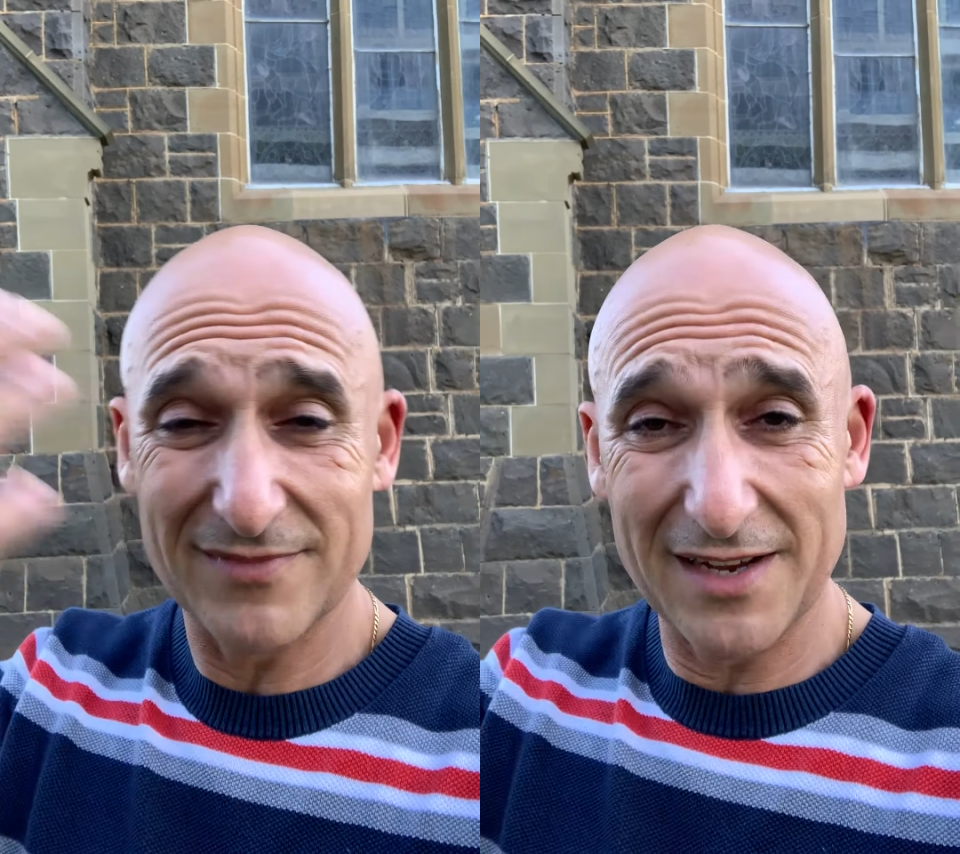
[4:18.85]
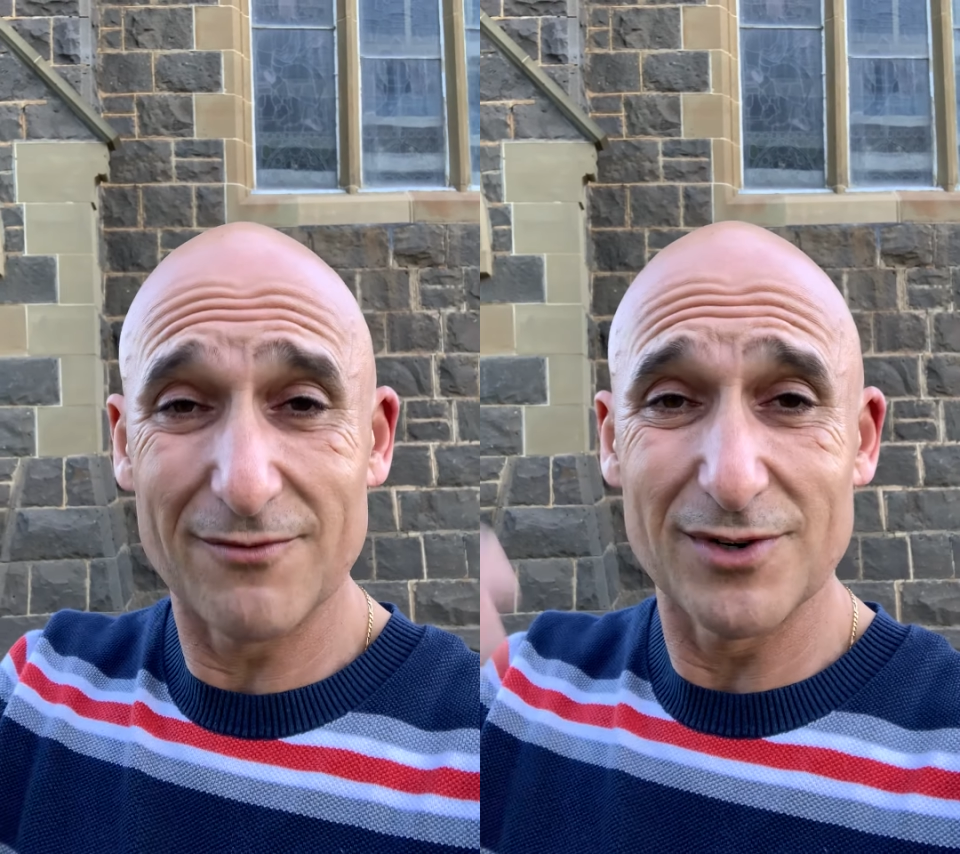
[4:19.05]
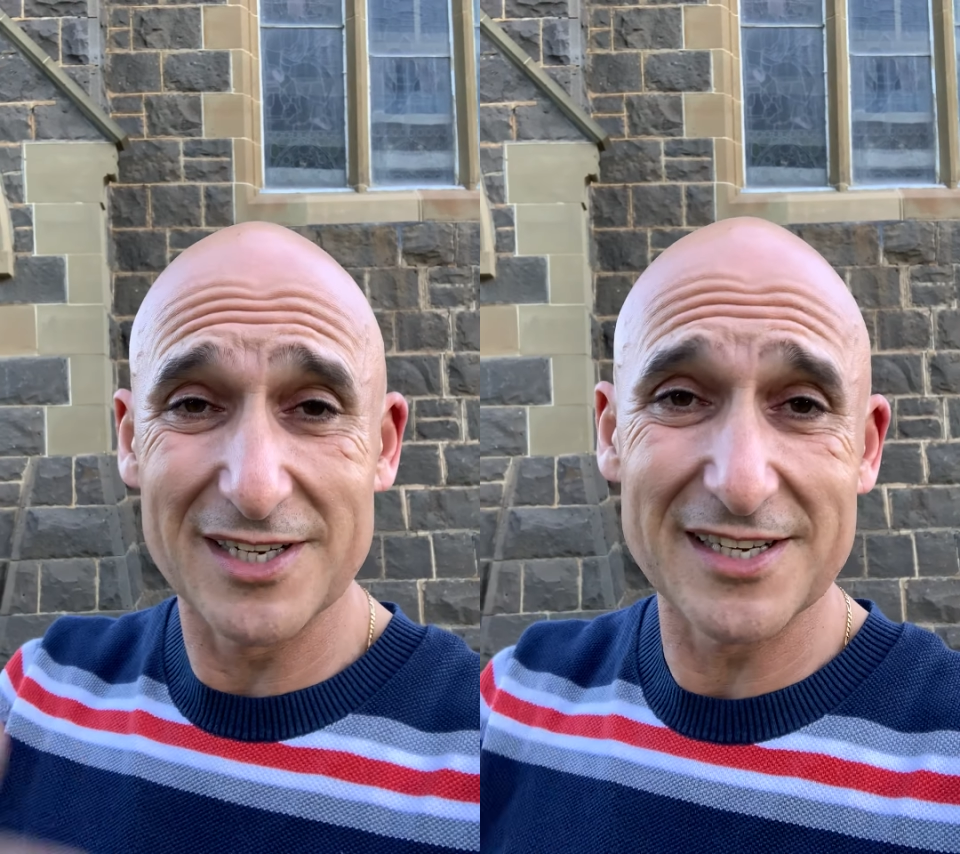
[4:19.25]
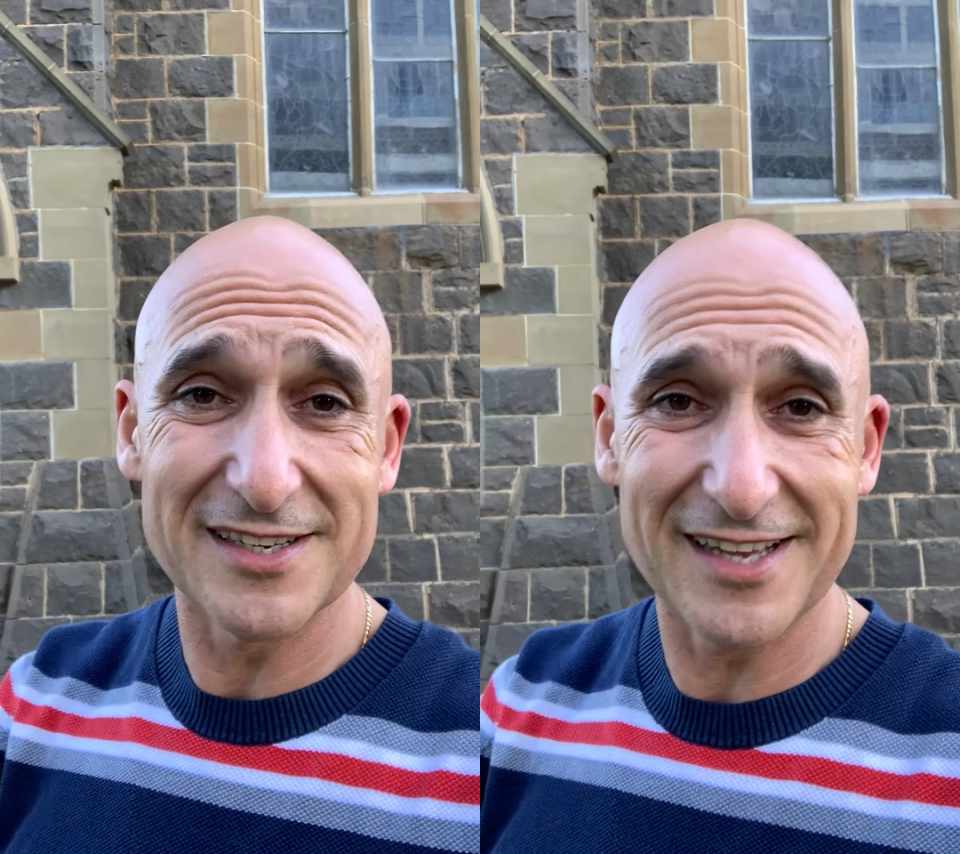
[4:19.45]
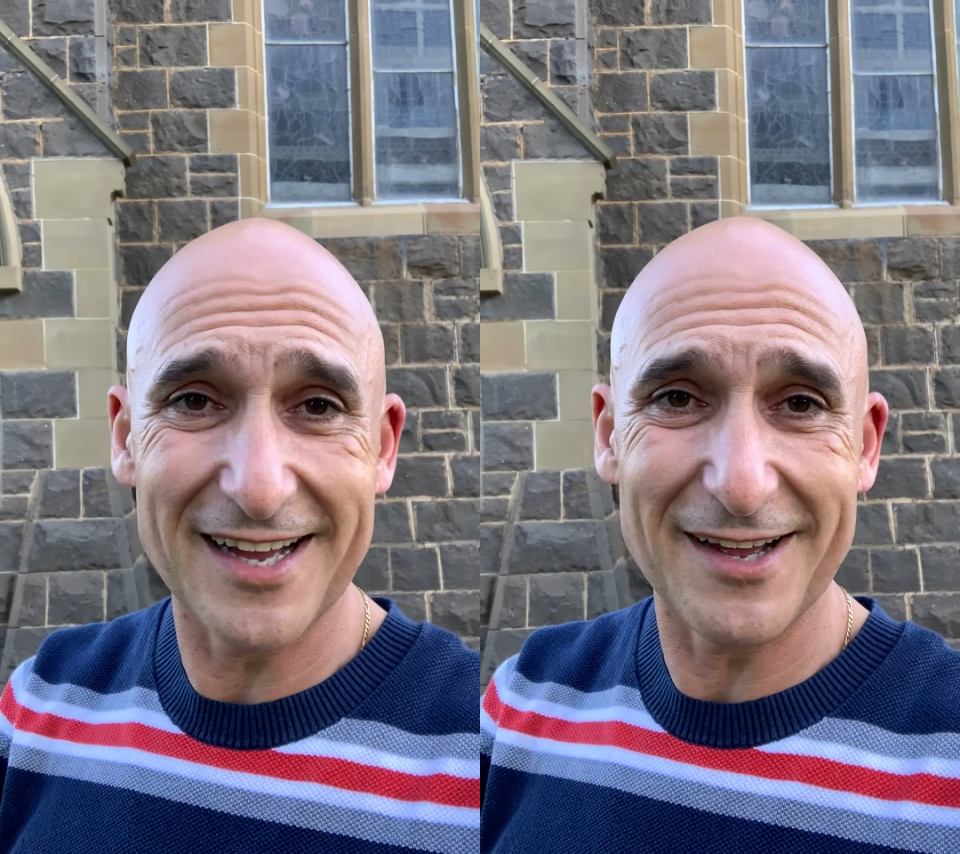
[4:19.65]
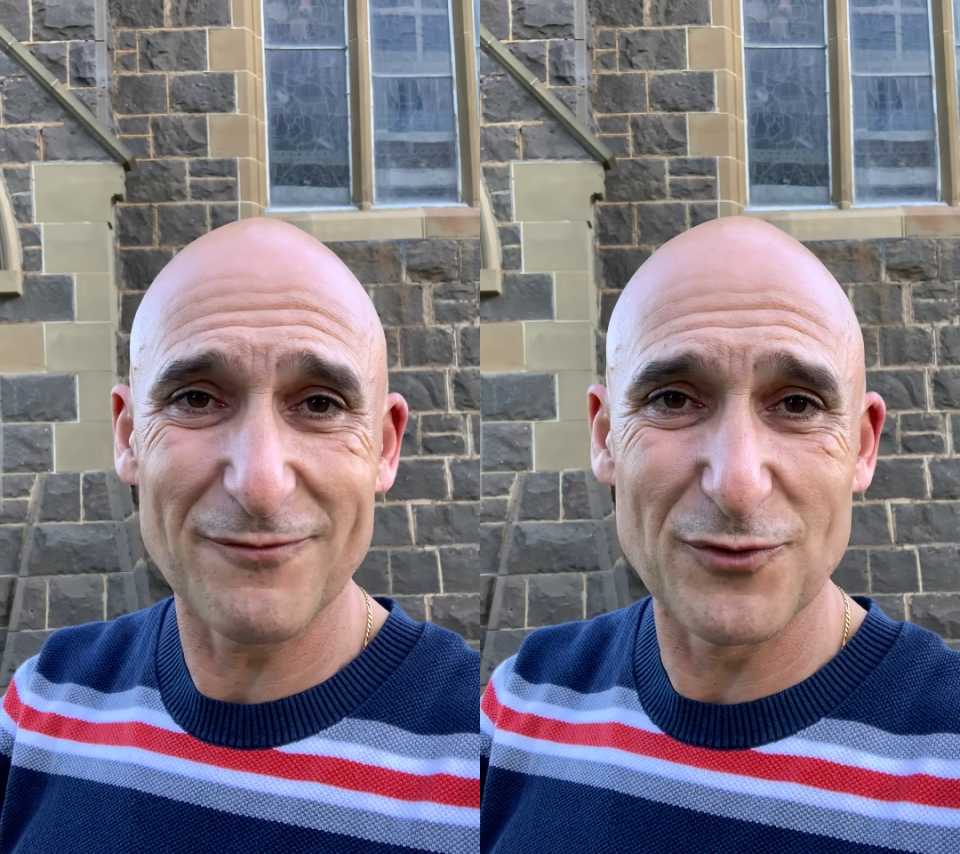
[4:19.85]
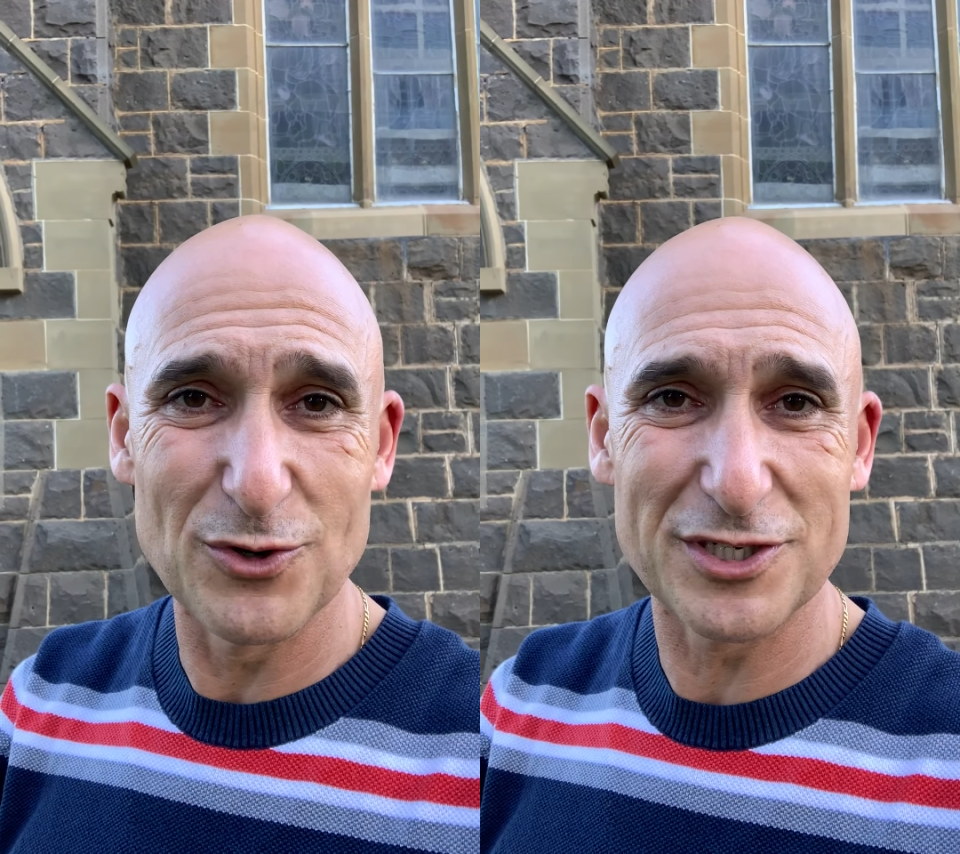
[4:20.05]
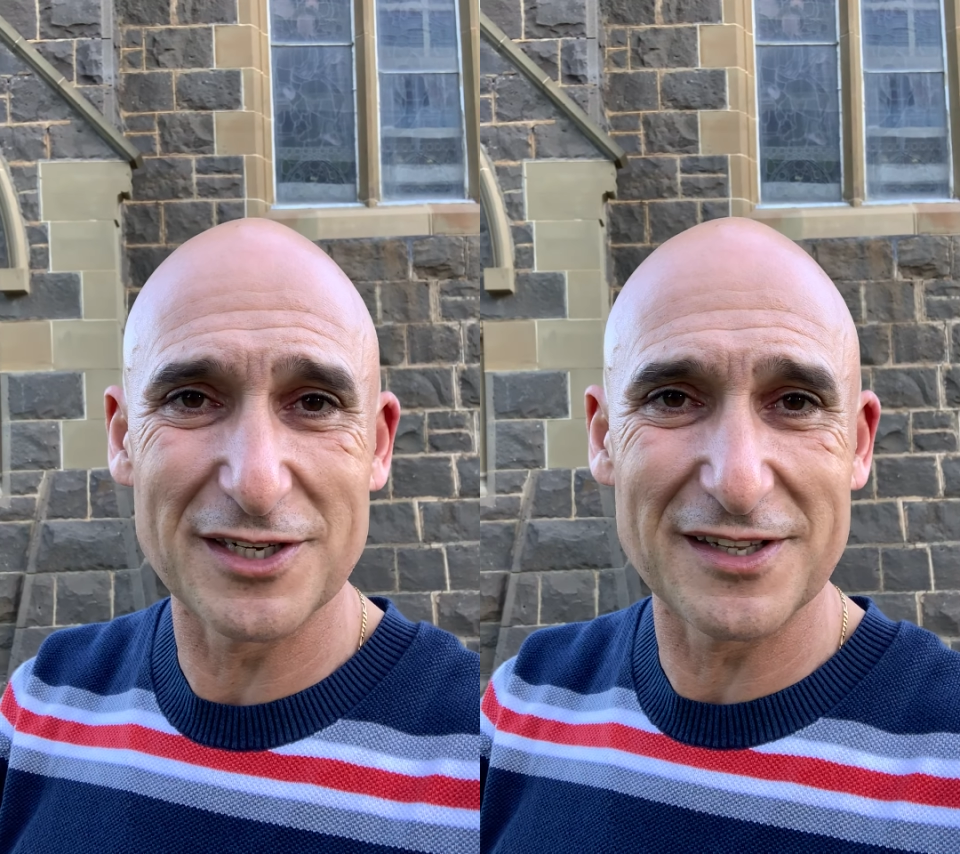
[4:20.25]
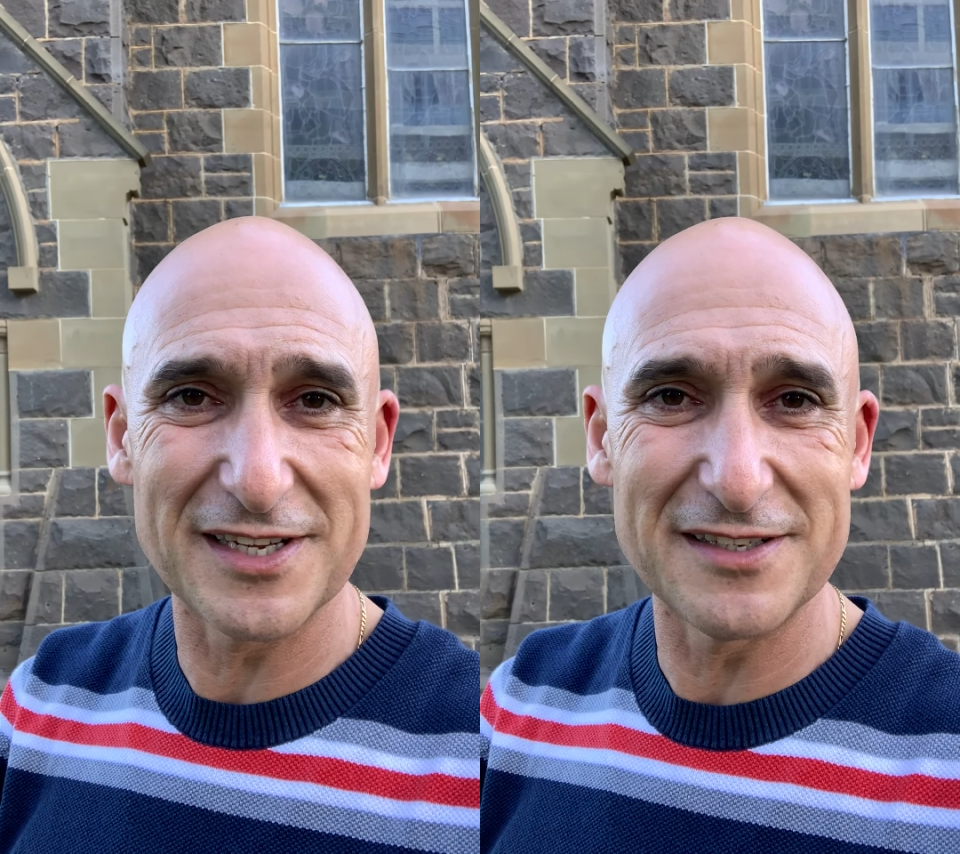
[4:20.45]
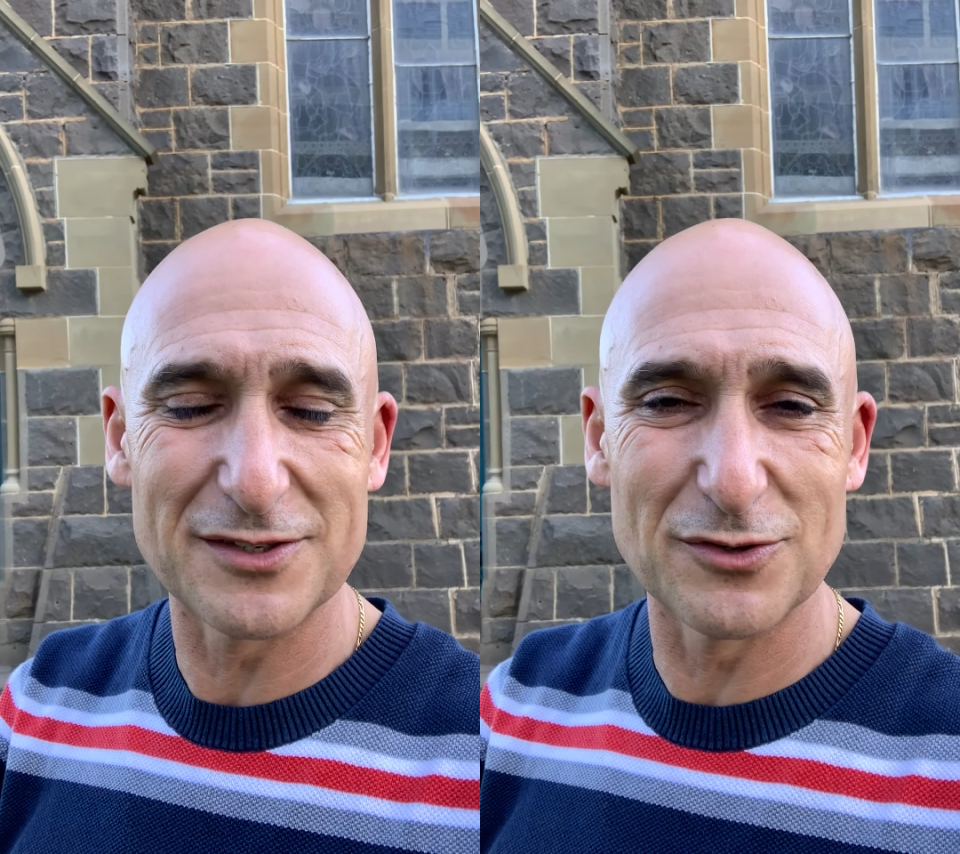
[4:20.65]
and really,
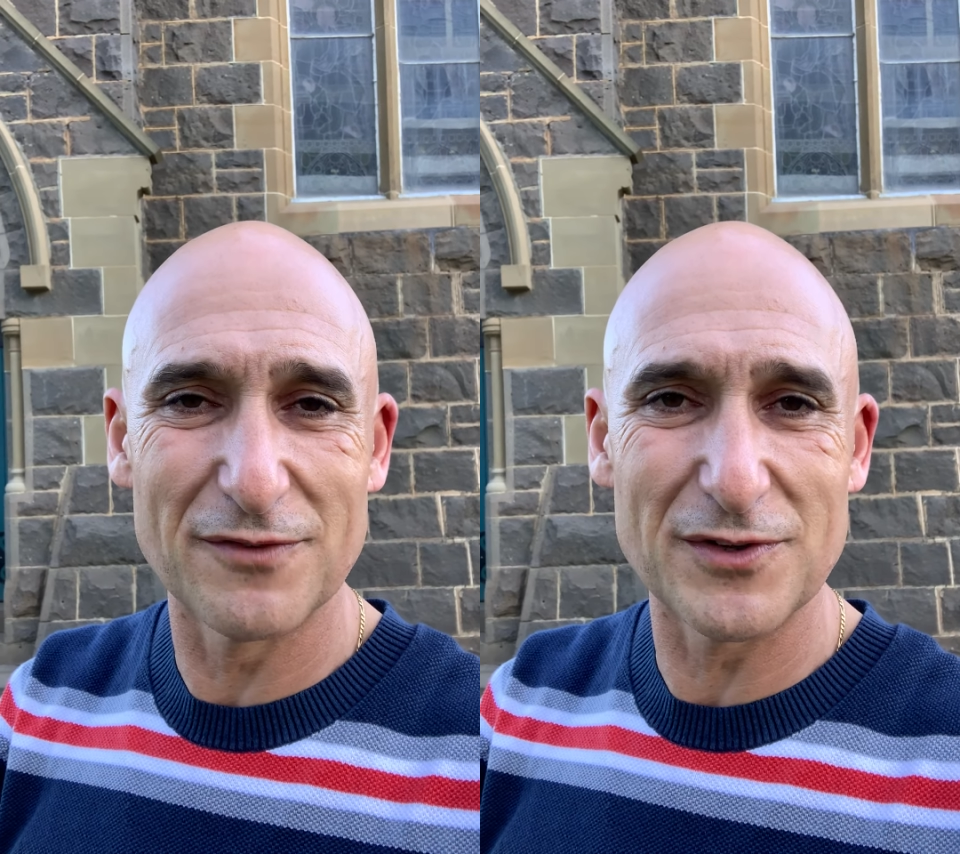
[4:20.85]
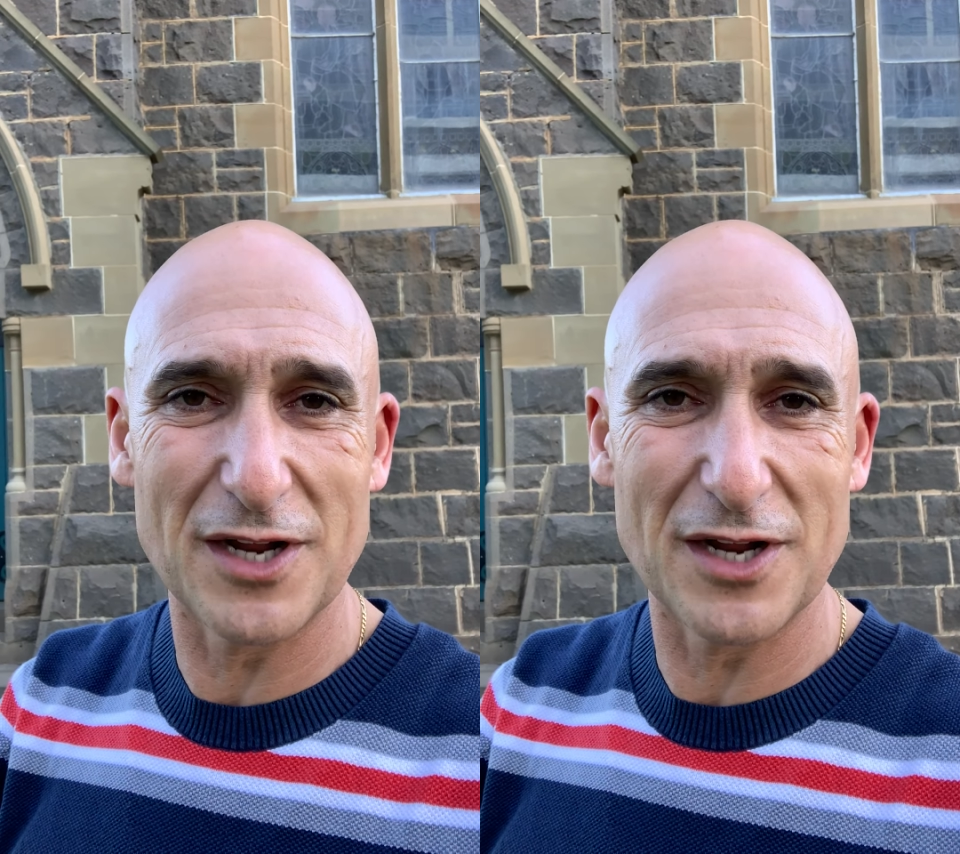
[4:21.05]
unfortunately, sort of,